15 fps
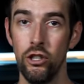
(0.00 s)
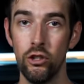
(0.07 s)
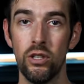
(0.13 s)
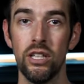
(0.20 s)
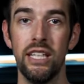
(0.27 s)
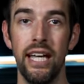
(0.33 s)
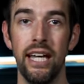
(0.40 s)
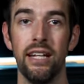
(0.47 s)
you
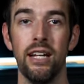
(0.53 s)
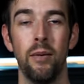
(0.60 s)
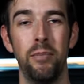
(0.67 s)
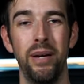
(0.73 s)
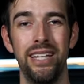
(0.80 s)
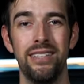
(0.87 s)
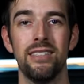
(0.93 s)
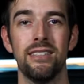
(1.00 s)
could get a
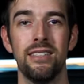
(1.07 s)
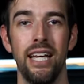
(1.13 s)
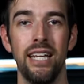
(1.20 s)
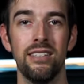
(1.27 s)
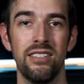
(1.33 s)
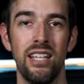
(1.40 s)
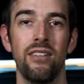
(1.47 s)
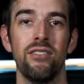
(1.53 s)
BasX
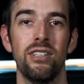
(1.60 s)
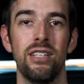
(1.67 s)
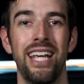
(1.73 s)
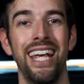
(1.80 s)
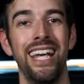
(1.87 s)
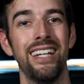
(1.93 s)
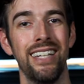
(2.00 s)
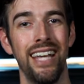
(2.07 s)
A7
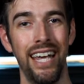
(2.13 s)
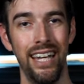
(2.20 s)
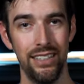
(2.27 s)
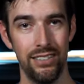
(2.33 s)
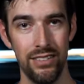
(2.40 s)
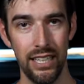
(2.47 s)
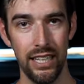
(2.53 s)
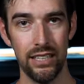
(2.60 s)
and
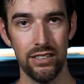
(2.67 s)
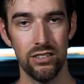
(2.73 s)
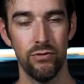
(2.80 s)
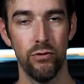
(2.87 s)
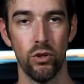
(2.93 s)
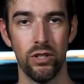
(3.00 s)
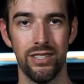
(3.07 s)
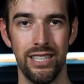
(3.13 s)
A6
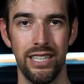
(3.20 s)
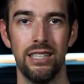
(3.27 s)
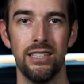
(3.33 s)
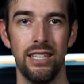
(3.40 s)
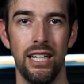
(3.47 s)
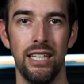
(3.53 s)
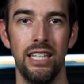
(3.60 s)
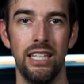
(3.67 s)
for
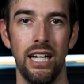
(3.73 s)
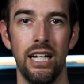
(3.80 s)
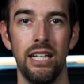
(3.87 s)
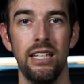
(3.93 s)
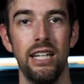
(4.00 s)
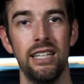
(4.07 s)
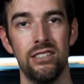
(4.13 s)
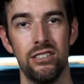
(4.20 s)

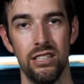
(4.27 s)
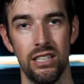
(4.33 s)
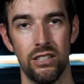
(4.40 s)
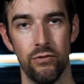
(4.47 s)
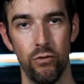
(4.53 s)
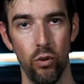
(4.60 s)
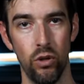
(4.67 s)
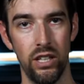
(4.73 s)
$699 and
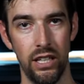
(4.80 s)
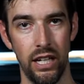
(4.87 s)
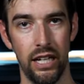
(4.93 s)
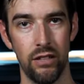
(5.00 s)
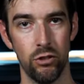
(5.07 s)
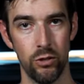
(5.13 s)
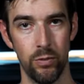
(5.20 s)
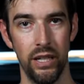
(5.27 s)

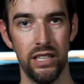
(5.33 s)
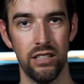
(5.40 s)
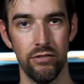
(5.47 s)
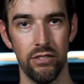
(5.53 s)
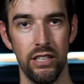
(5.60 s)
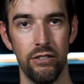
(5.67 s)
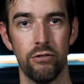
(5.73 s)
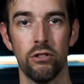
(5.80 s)
$649
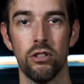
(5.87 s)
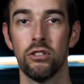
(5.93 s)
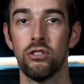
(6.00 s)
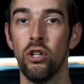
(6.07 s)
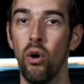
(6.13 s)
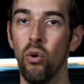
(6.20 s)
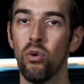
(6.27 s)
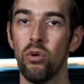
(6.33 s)
respectively for a
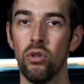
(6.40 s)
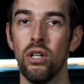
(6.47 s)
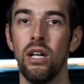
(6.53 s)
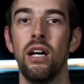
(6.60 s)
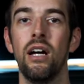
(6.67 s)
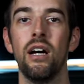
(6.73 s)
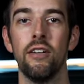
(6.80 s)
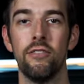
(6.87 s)
total
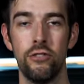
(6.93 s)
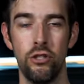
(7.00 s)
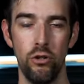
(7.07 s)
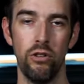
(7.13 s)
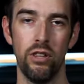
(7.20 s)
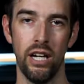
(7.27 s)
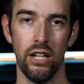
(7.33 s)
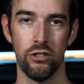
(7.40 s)
of
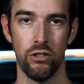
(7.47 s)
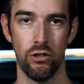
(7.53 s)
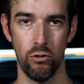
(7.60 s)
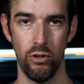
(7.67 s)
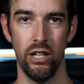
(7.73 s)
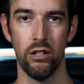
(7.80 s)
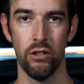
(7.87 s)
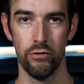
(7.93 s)

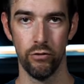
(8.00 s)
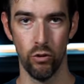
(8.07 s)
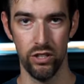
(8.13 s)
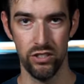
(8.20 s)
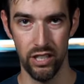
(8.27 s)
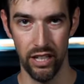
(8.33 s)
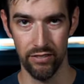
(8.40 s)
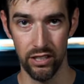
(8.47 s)

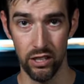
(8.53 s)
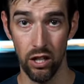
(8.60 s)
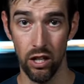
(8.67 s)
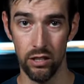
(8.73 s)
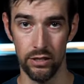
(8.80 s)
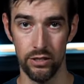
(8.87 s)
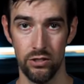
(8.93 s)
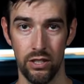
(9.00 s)

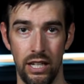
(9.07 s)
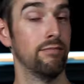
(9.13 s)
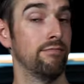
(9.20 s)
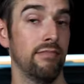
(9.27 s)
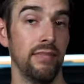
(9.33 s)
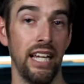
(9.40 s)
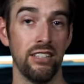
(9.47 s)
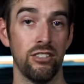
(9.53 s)
$2,347.
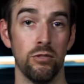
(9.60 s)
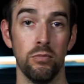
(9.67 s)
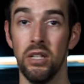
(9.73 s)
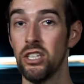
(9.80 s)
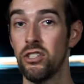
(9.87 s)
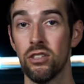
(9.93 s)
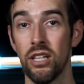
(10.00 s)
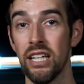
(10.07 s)
That's
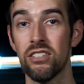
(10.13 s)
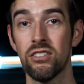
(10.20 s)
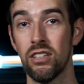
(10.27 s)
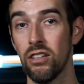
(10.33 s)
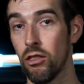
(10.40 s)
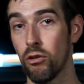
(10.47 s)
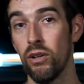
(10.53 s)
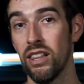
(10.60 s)
much less
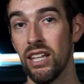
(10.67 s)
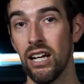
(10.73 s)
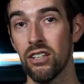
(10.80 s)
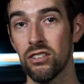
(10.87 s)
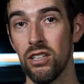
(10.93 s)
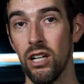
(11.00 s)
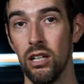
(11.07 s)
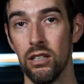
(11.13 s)
than
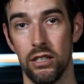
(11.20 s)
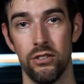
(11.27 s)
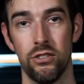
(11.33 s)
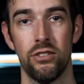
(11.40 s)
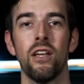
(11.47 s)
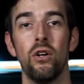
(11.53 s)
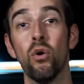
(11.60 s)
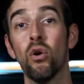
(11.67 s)

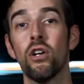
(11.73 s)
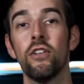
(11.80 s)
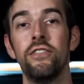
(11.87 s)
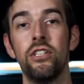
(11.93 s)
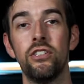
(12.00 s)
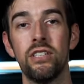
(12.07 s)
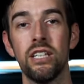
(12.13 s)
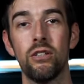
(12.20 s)
$3,000. Or if
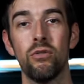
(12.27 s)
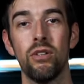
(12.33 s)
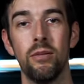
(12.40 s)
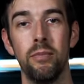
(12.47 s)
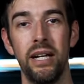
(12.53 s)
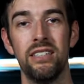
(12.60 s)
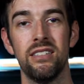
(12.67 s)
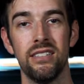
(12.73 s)
you stick with the
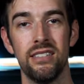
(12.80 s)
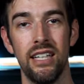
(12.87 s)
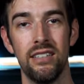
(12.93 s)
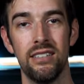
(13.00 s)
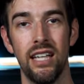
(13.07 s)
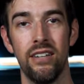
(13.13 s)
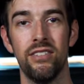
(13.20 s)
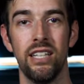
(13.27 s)
BasX
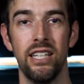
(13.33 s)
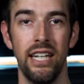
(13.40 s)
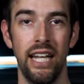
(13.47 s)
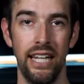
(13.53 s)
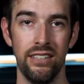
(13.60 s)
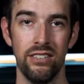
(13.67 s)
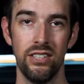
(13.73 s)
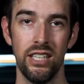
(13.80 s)
A7 and
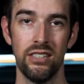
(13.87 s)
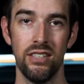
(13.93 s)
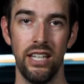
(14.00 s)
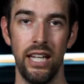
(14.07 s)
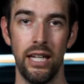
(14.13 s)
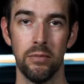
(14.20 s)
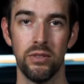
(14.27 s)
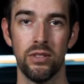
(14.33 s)
A6
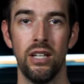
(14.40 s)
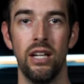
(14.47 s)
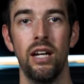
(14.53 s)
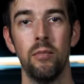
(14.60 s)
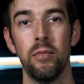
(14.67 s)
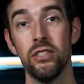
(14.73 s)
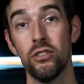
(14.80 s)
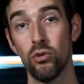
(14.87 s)
amps,
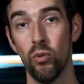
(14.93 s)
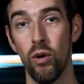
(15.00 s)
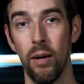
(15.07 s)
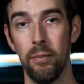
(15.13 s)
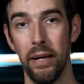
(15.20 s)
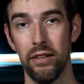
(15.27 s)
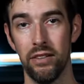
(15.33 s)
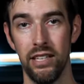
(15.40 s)
but
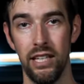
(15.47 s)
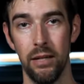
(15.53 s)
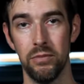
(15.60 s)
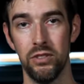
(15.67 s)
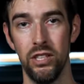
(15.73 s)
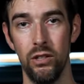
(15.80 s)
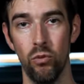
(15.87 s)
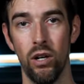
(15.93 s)
swap out the
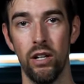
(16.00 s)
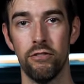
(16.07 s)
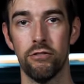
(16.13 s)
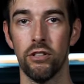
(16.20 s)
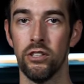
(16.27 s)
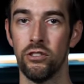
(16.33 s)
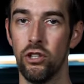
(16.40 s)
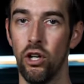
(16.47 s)
MC1
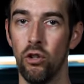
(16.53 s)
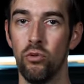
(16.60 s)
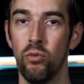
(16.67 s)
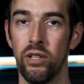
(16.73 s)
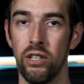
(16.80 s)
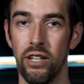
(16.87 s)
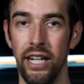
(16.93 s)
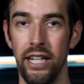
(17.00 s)
for a ToneWinner
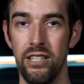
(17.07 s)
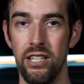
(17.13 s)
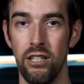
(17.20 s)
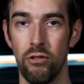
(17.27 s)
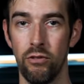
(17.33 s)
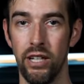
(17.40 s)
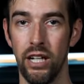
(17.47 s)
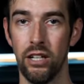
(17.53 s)
Winner
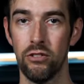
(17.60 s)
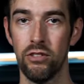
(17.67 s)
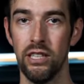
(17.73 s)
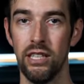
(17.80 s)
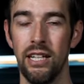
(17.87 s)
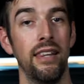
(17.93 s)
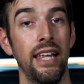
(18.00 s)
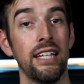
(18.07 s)

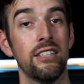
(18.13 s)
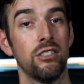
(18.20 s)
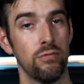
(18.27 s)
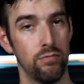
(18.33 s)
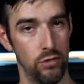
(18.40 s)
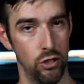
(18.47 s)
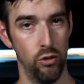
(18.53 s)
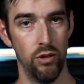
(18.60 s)
AT300,
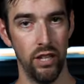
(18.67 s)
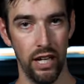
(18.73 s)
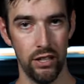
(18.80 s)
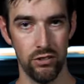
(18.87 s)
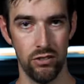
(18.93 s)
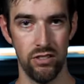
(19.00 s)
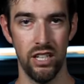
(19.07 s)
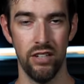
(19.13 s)
that's
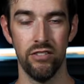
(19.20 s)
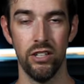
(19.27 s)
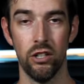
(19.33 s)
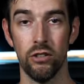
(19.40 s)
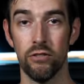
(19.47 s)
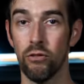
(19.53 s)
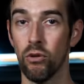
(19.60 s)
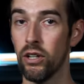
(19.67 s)

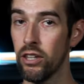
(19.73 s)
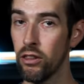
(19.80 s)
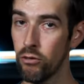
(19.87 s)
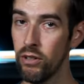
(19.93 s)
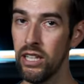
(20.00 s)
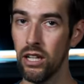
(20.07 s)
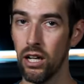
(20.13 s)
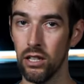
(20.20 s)

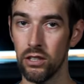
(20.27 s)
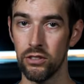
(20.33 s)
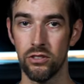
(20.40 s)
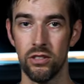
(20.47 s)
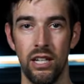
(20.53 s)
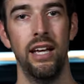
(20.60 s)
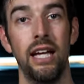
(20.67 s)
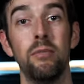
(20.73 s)

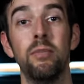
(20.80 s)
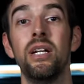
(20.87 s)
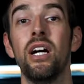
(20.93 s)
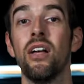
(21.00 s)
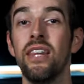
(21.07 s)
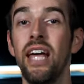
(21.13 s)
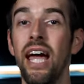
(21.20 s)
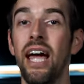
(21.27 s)
$2,743. And
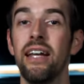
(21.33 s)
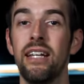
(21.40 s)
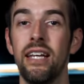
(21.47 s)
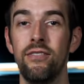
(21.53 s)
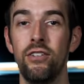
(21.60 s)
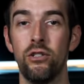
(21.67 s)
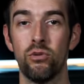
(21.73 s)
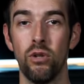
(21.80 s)
beyond that,
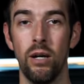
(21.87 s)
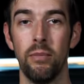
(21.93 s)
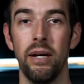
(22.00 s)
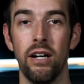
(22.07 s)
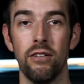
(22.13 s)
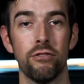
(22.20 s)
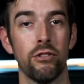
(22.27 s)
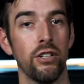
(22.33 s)
if you swap
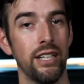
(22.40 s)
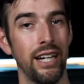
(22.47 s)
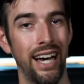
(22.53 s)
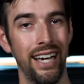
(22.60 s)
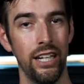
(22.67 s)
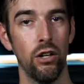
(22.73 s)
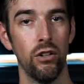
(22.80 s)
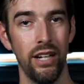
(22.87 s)
out for an
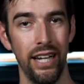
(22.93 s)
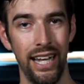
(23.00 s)
IOTA